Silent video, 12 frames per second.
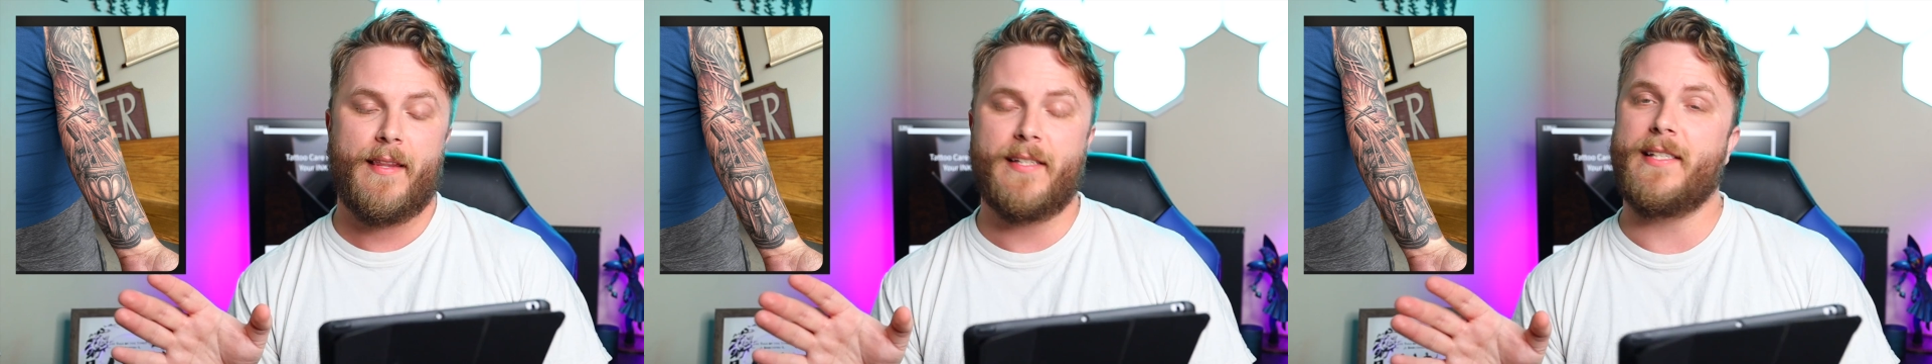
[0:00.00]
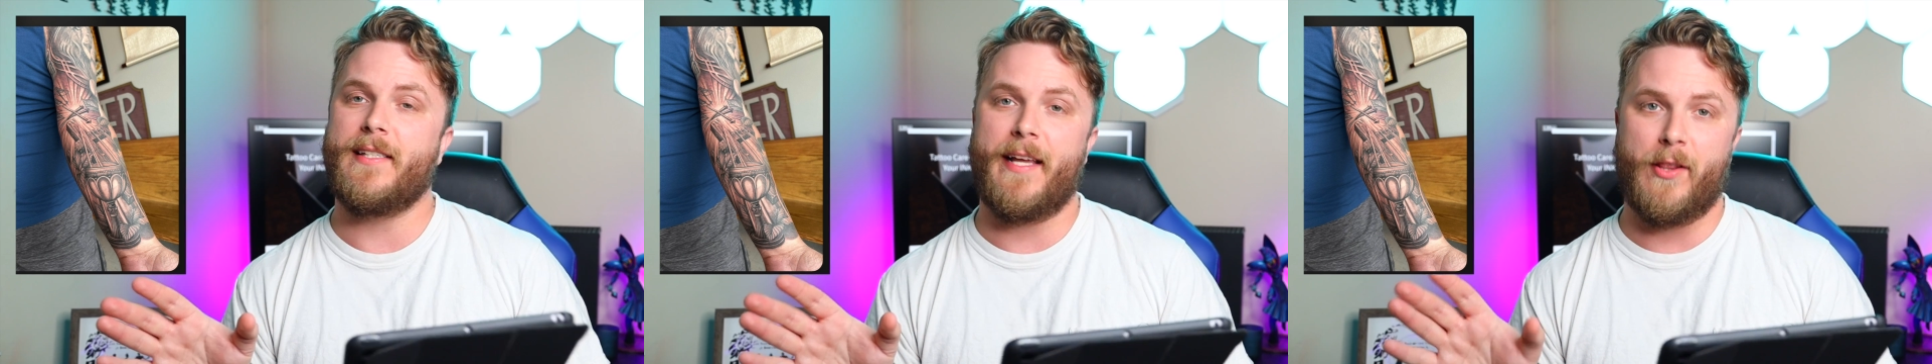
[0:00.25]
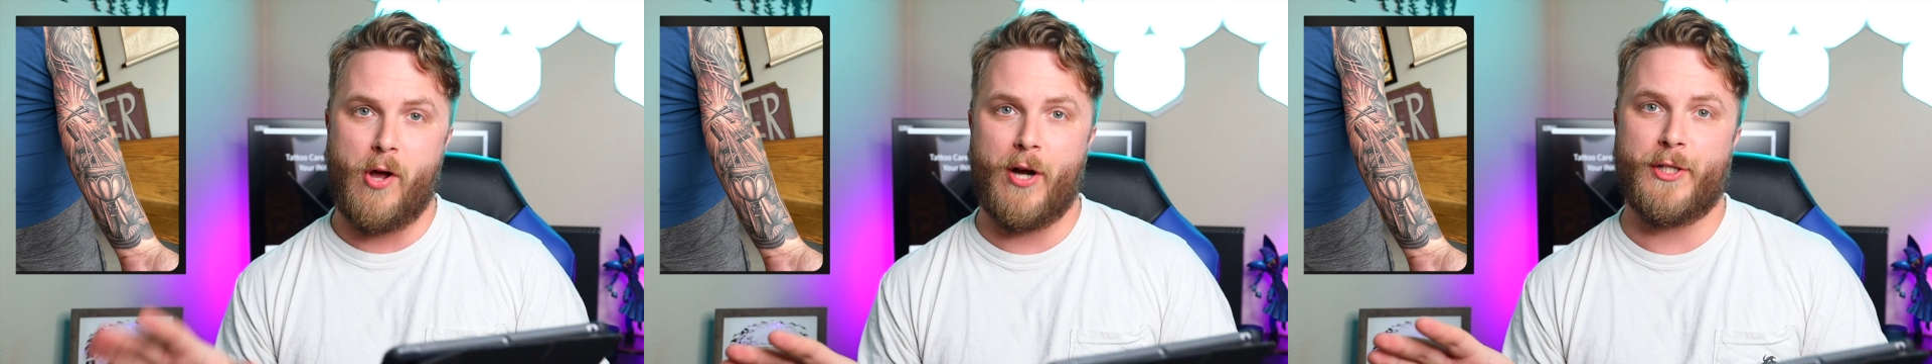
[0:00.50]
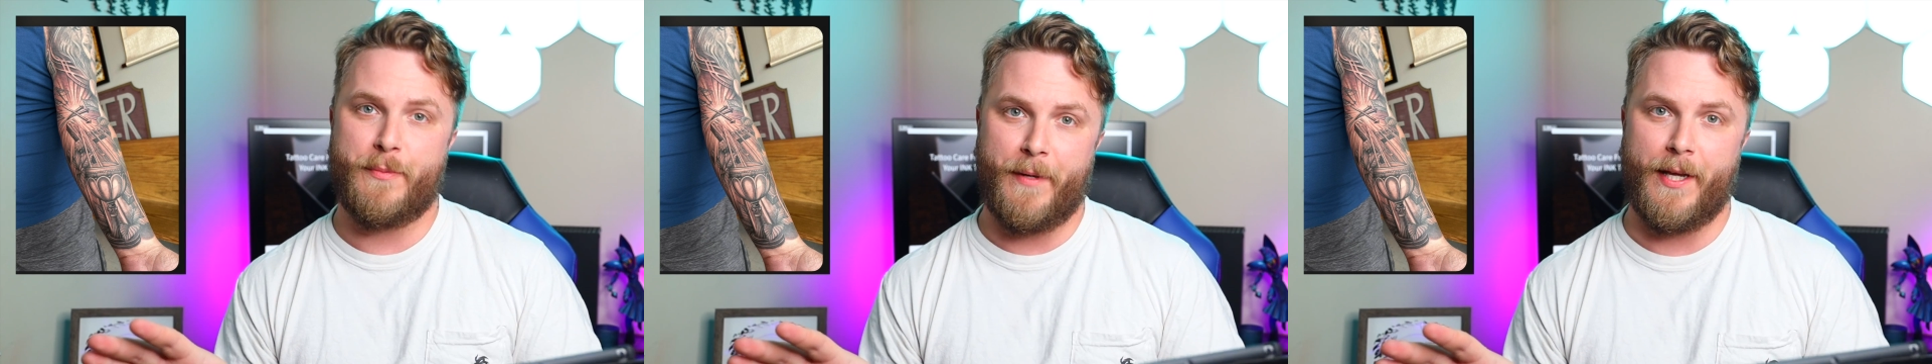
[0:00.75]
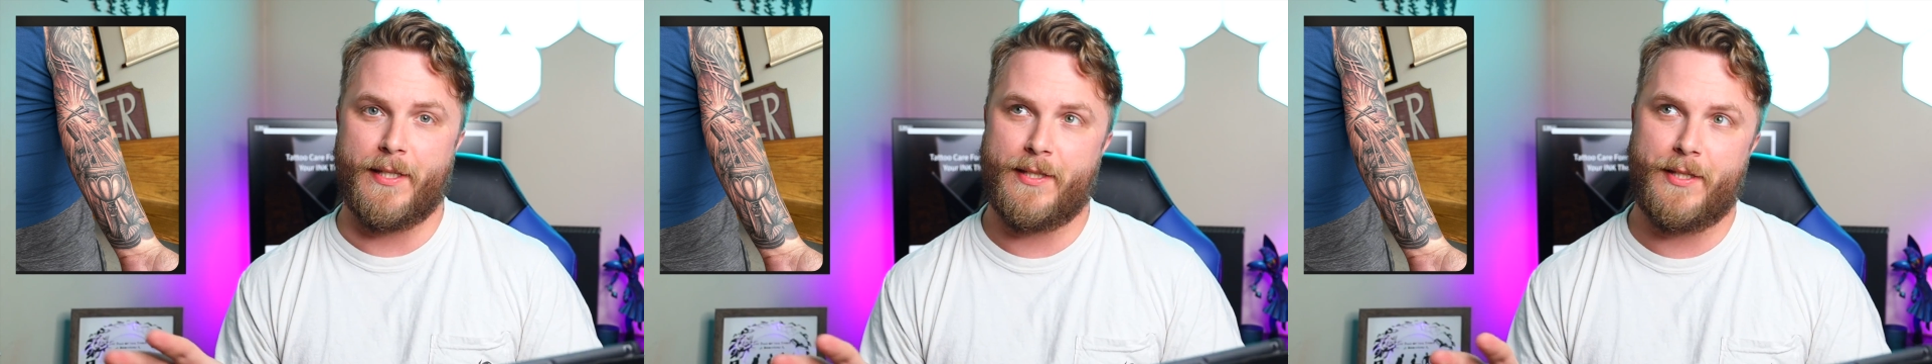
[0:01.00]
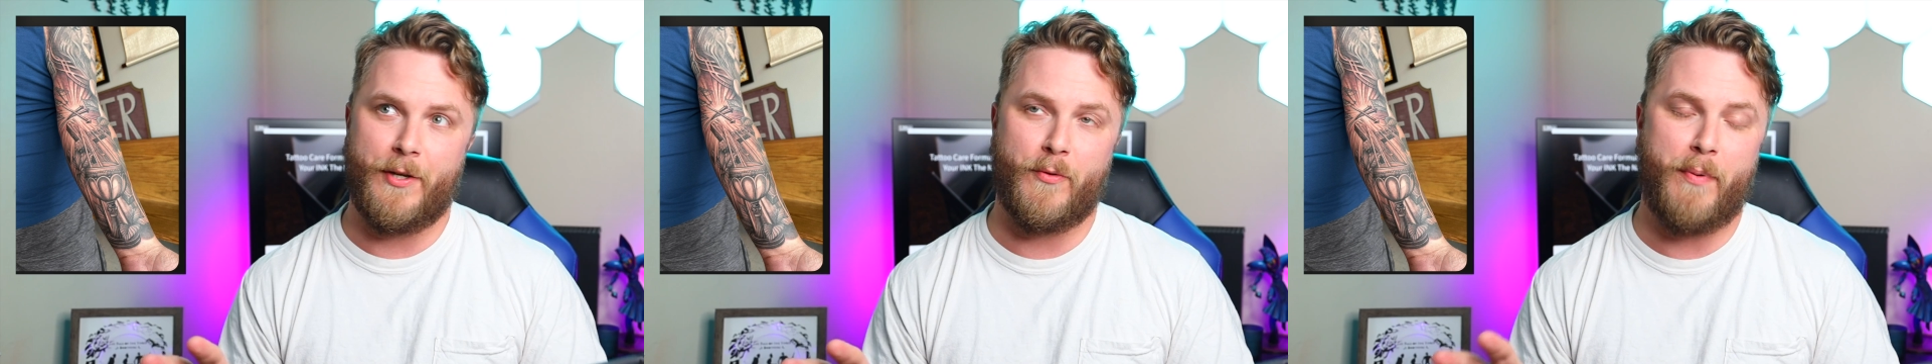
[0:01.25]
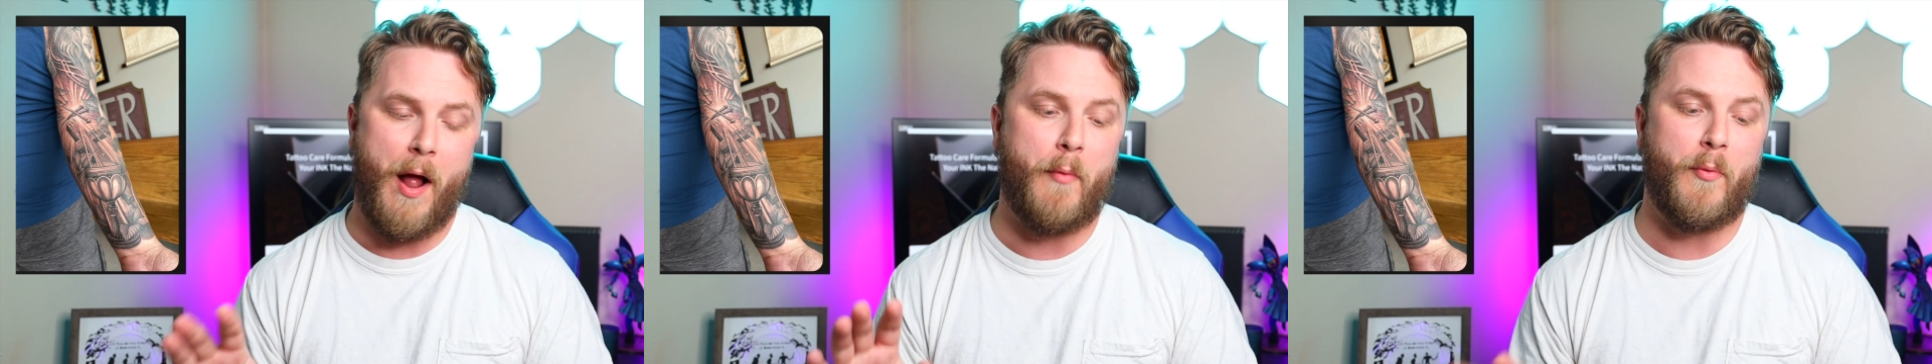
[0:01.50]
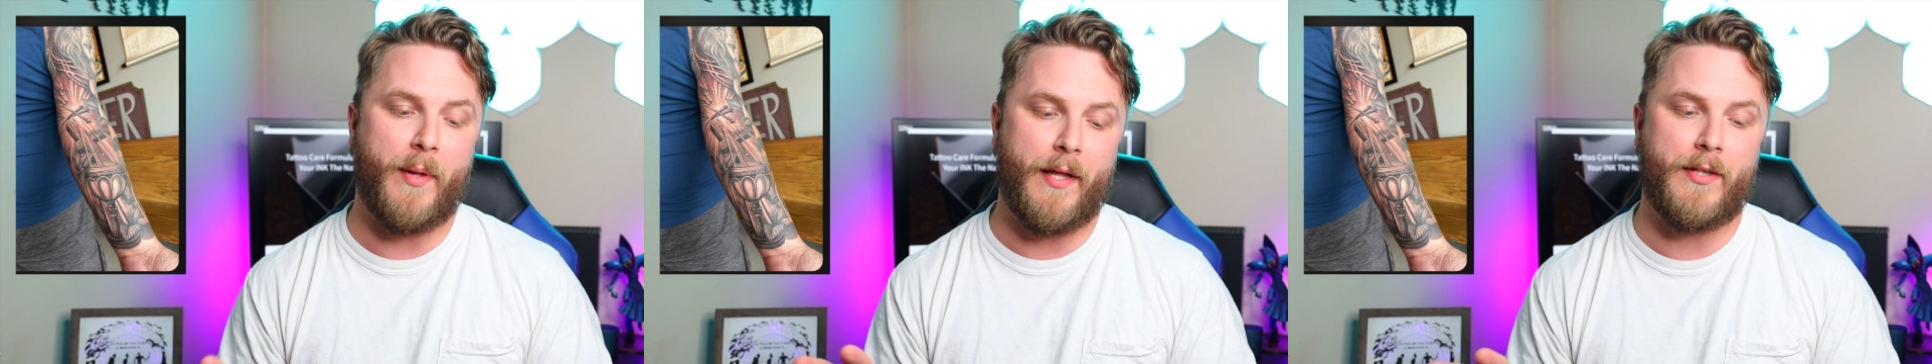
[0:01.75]
this is a large piece. You were
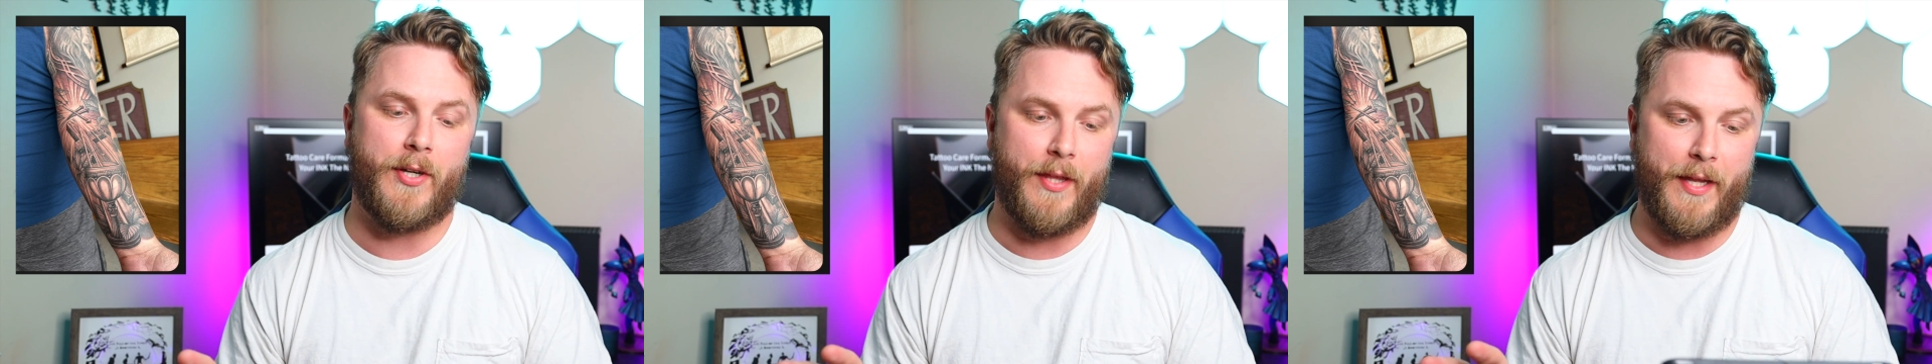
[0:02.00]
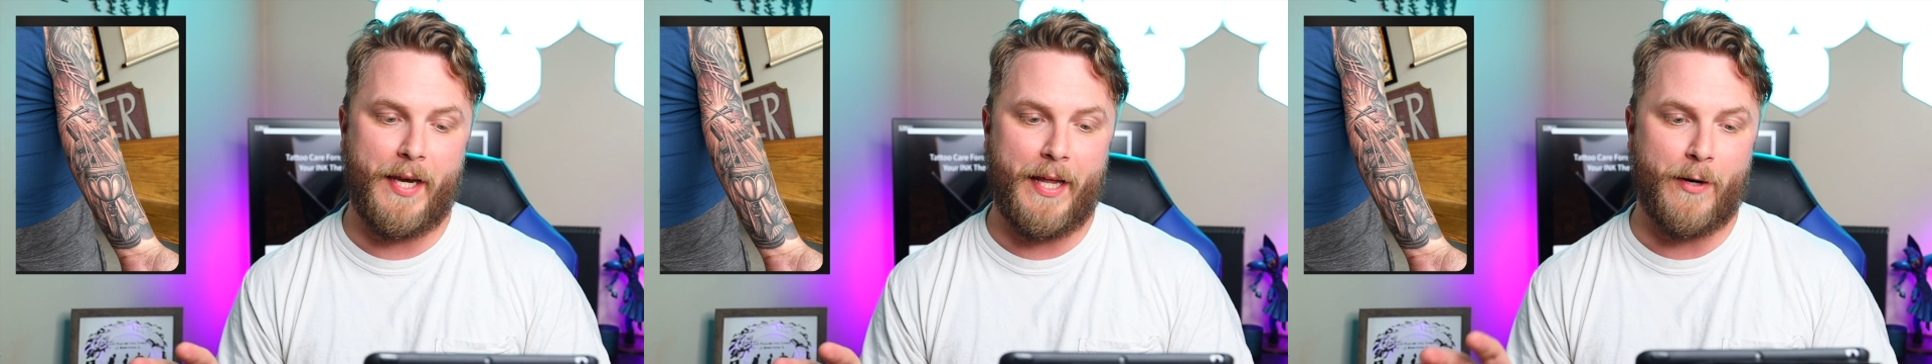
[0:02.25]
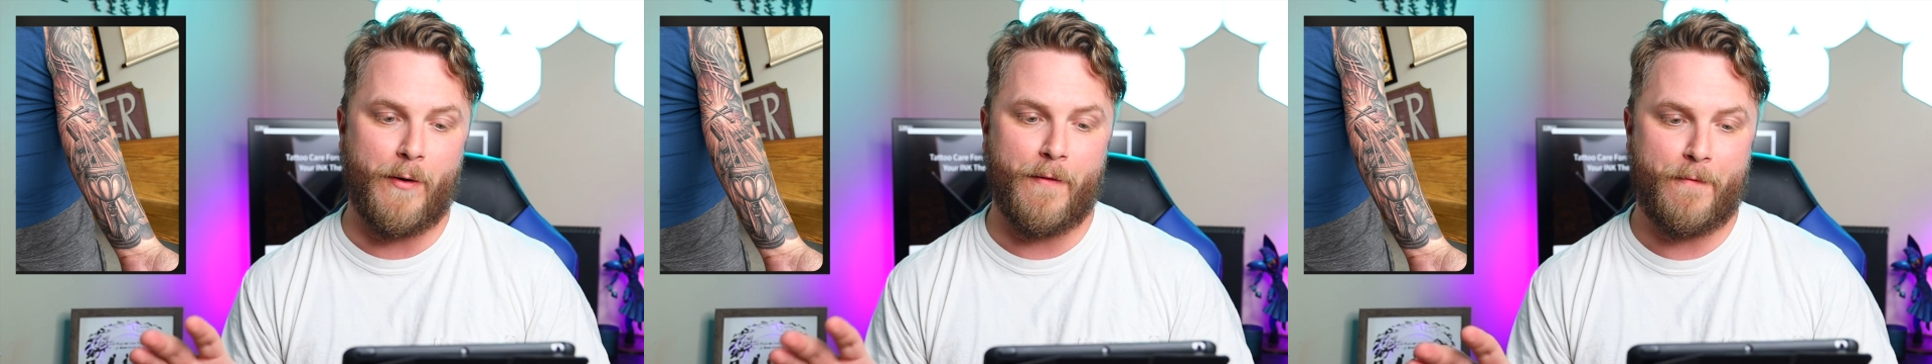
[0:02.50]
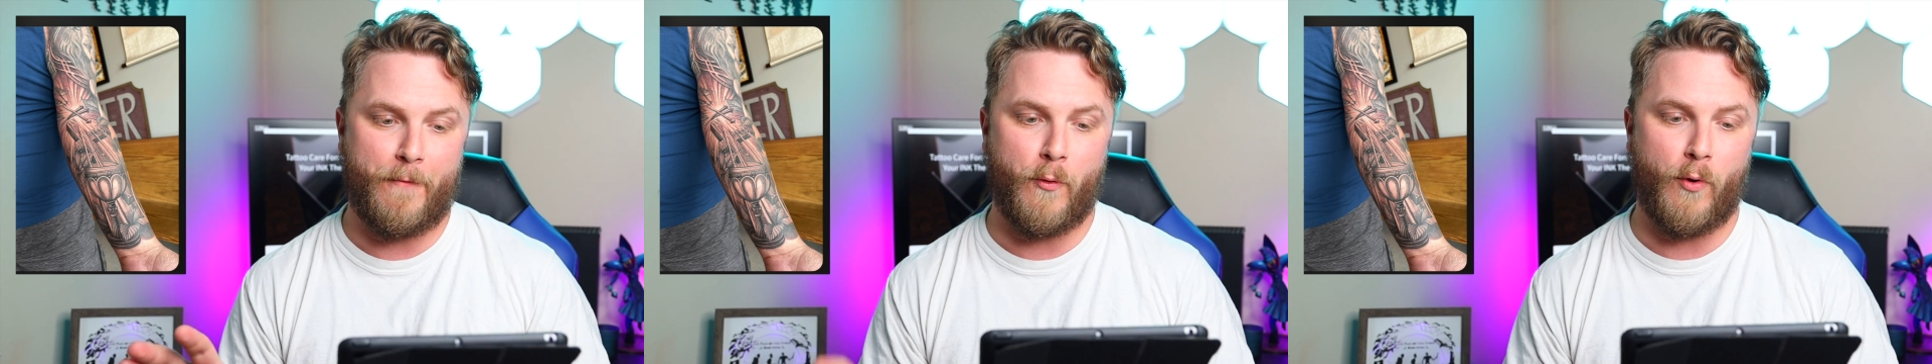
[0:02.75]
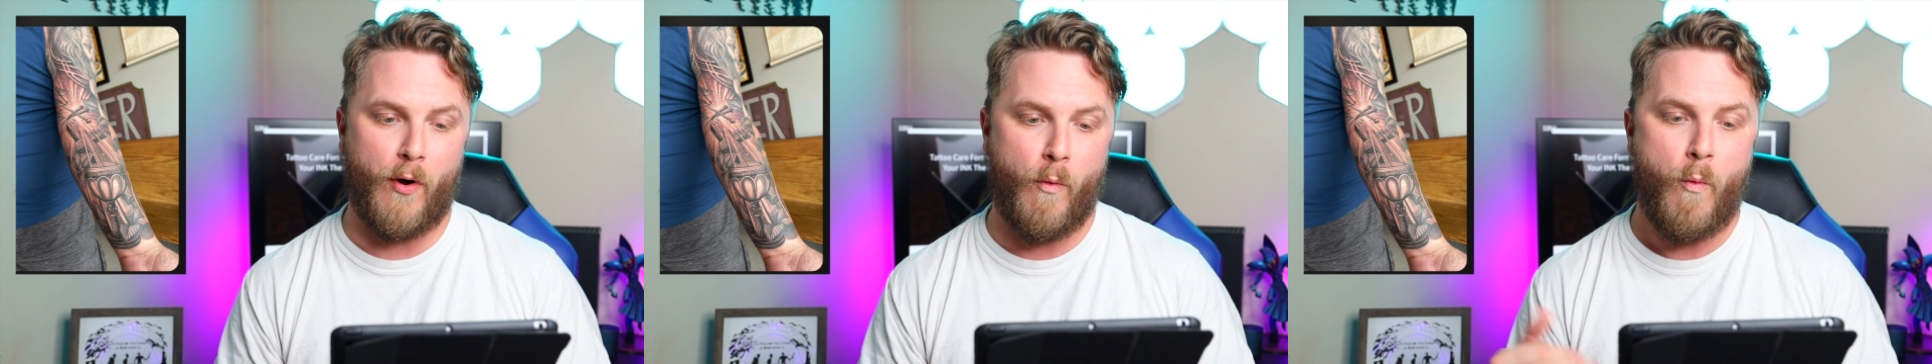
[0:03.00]
probably under the needle for a